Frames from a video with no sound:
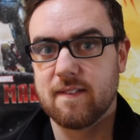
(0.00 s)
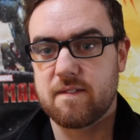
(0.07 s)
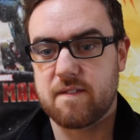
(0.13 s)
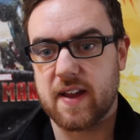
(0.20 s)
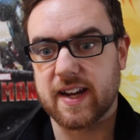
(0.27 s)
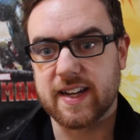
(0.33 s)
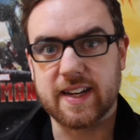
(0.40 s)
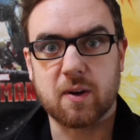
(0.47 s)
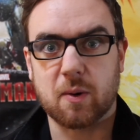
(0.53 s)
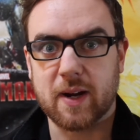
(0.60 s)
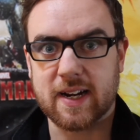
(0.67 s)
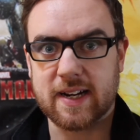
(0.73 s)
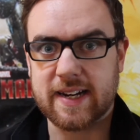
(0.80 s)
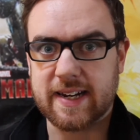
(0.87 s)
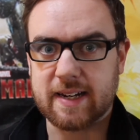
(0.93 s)
fairly
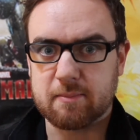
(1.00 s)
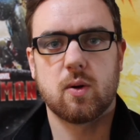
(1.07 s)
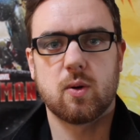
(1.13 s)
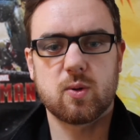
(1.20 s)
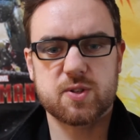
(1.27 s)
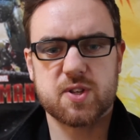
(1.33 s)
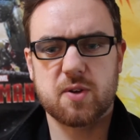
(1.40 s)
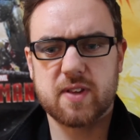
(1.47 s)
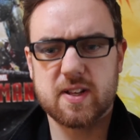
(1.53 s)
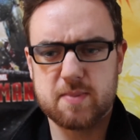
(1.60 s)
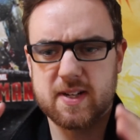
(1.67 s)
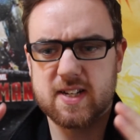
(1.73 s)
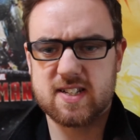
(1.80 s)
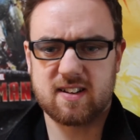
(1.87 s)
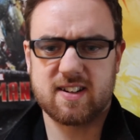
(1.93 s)
quickly. Also, there's
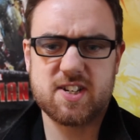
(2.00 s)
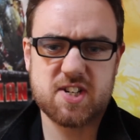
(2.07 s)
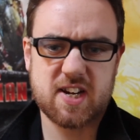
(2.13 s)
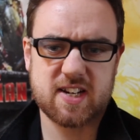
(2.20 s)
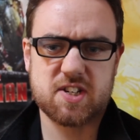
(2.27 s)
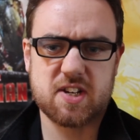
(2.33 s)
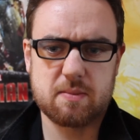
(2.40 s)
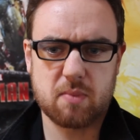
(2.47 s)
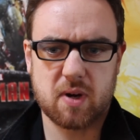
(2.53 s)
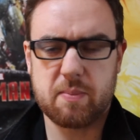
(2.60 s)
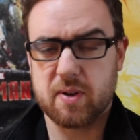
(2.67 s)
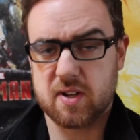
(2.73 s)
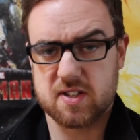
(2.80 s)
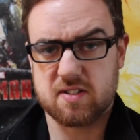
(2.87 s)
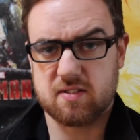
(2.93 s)
been a slight change in my
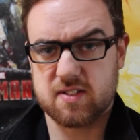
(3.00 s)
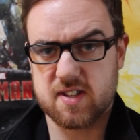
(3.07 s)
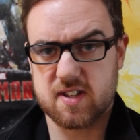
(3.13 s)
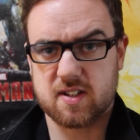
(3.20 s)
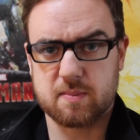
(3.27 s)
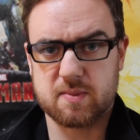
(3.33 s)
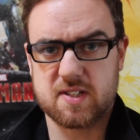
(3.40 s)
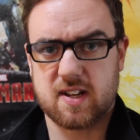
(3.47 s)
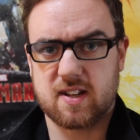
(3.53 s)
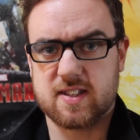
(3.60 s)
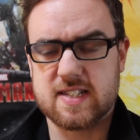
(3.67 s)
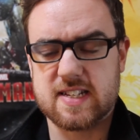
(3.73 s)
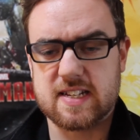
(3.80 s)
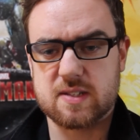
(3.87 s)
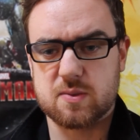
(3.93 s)
personal
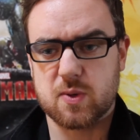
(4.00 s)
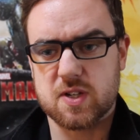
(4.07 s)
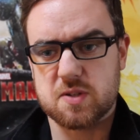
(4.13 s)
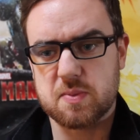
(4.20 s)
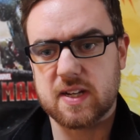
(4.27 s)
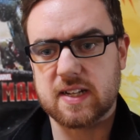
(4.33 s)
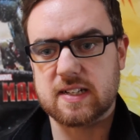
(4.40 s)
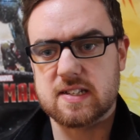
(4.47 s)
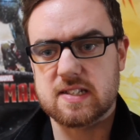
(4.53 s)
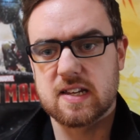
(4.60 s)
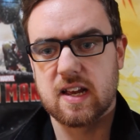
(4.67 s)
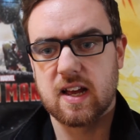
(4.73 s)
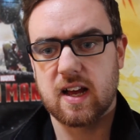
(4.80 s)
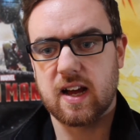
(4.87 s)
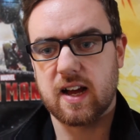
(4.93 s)
circumstances, which
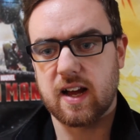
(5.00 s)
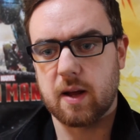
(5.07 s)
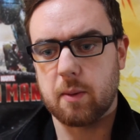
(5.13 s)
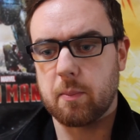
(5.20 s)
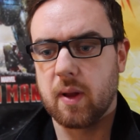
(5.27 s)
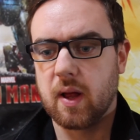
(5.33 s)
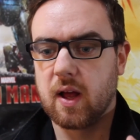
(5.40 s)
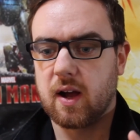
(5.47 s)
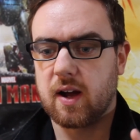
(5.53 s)
means I'm